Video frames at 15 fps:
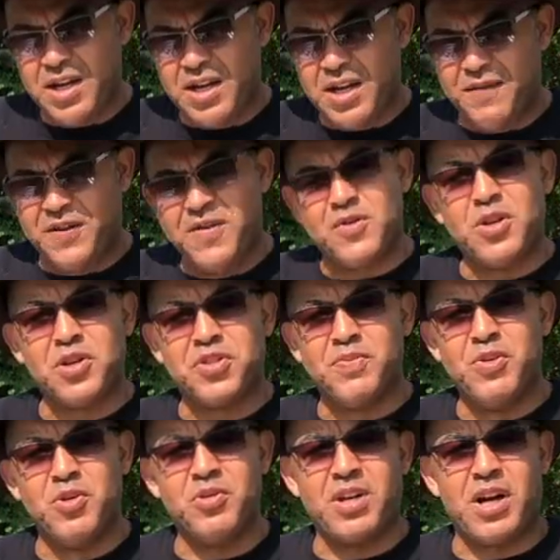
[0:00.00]
if you've got a
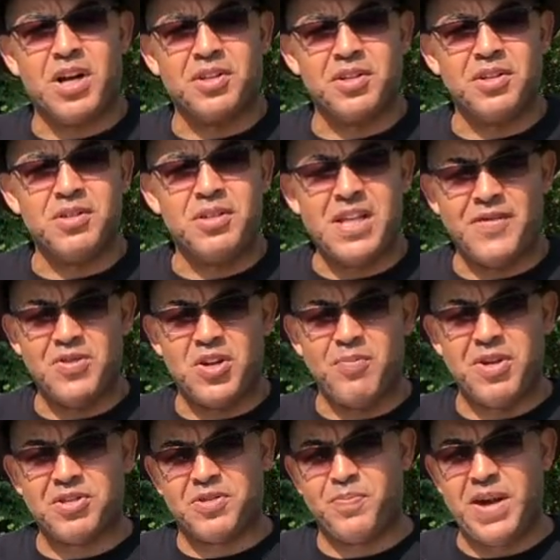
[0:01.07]
small garden, you haven't got
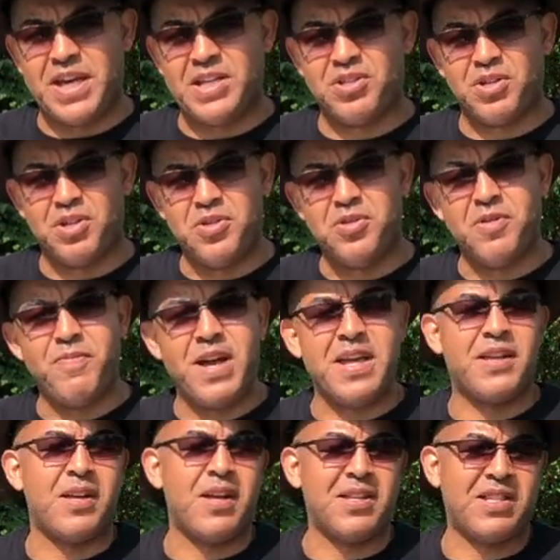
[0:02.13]
much space, you can make,
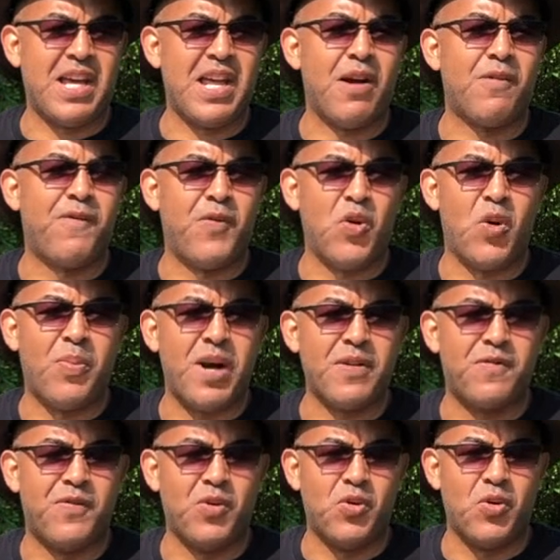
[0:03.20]
say, a
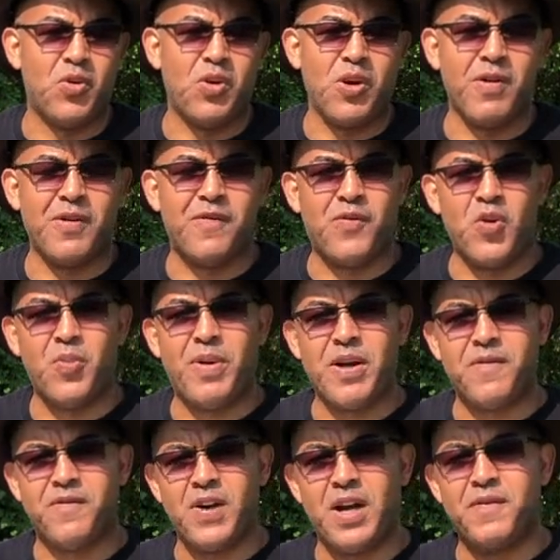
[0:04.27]
4x4 or a
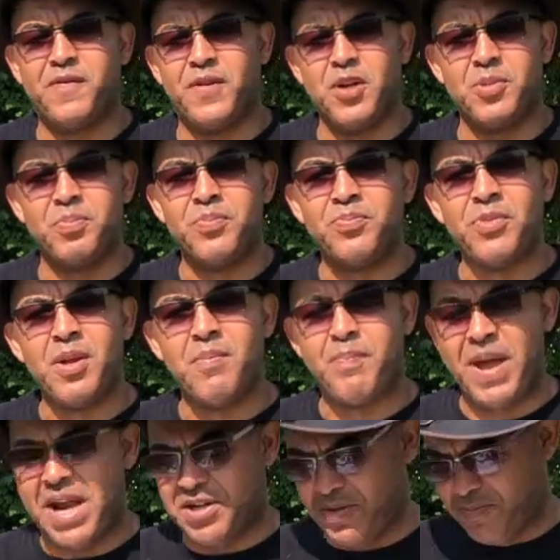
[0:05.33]
4x5 foot
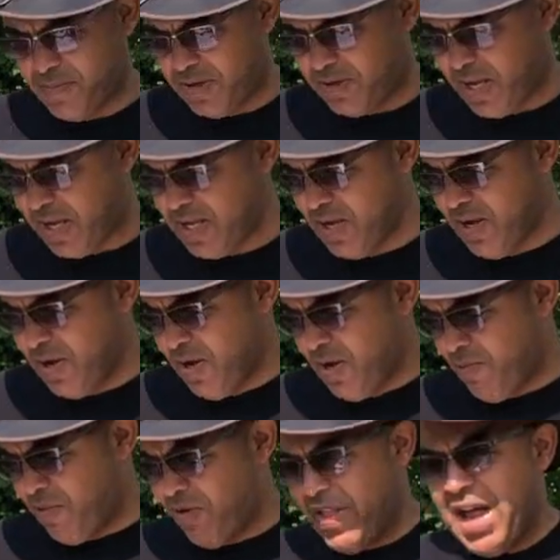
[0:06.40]
bed. Okay,
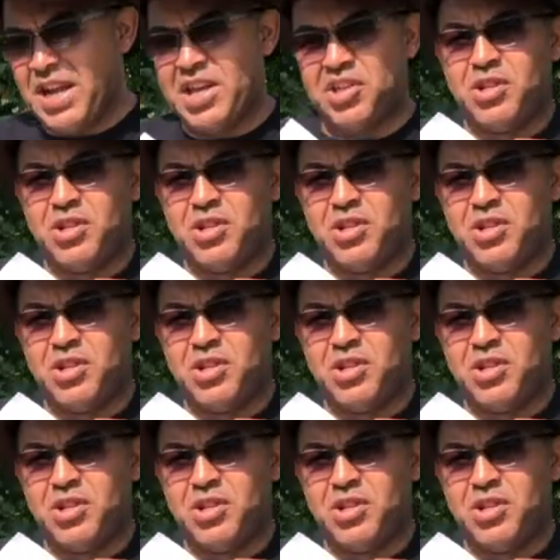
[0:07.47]
what that lets